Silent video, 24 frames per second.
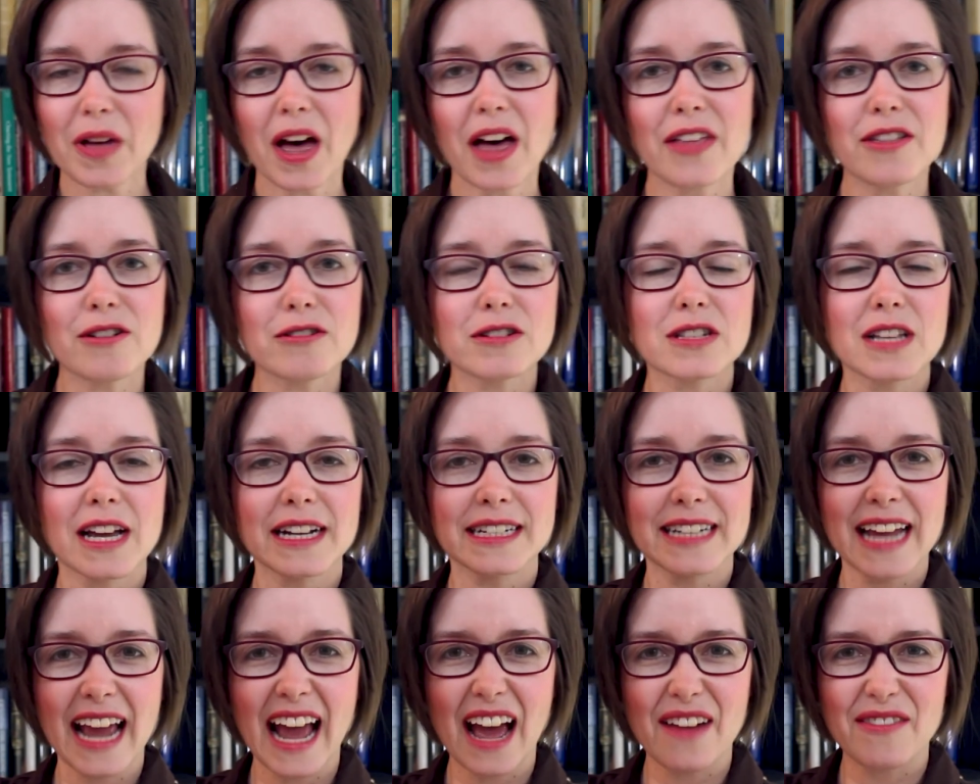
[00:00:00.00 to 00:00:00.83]
Others like
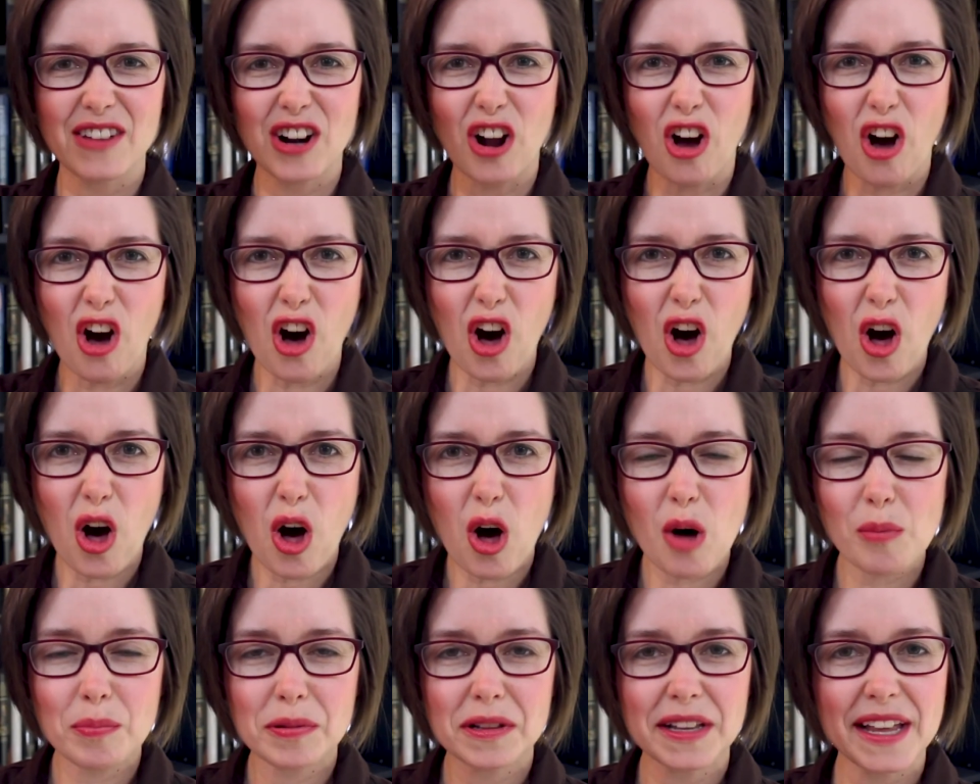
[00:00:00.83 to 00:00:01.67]
to have it
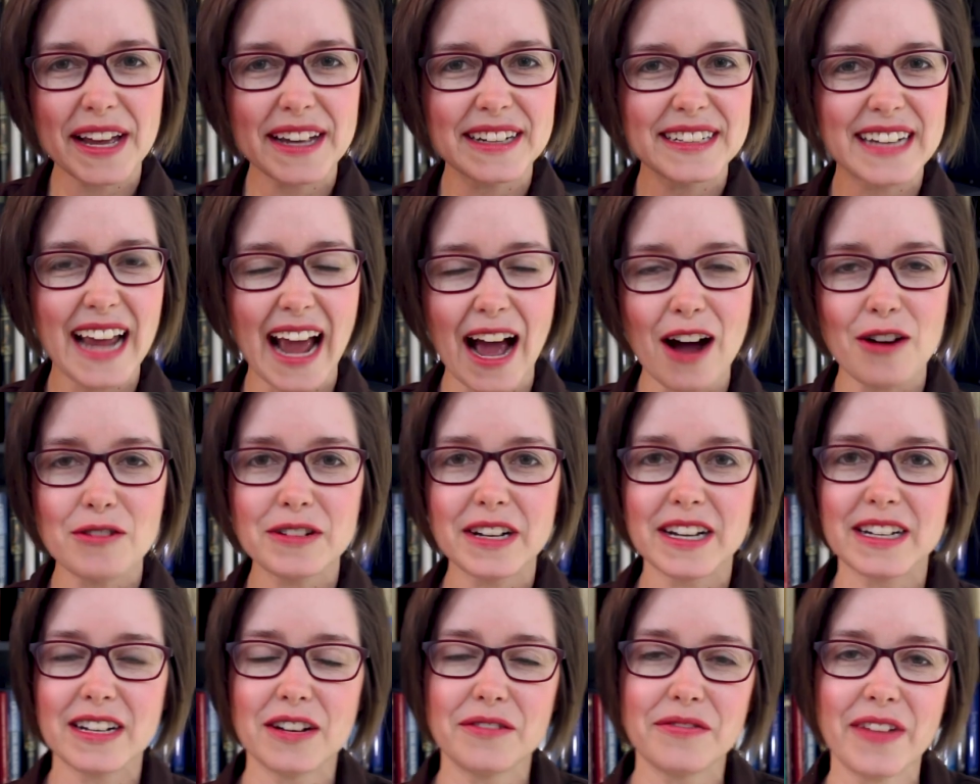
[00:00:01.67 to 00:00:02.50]
all planned out
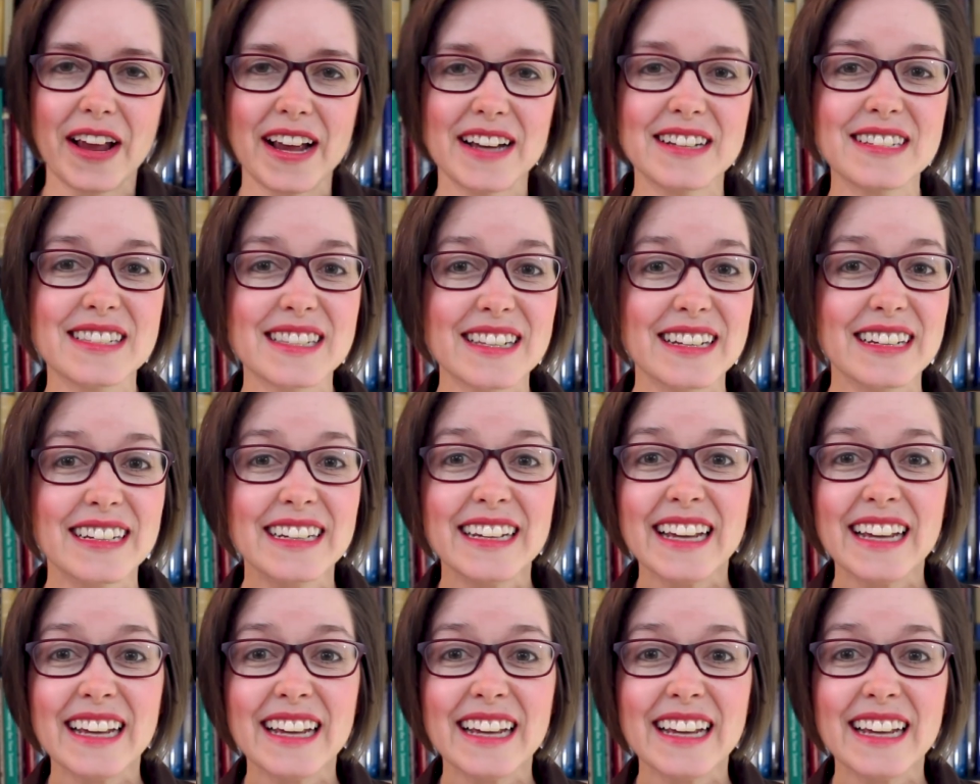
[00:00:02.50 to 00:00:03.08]
in advance.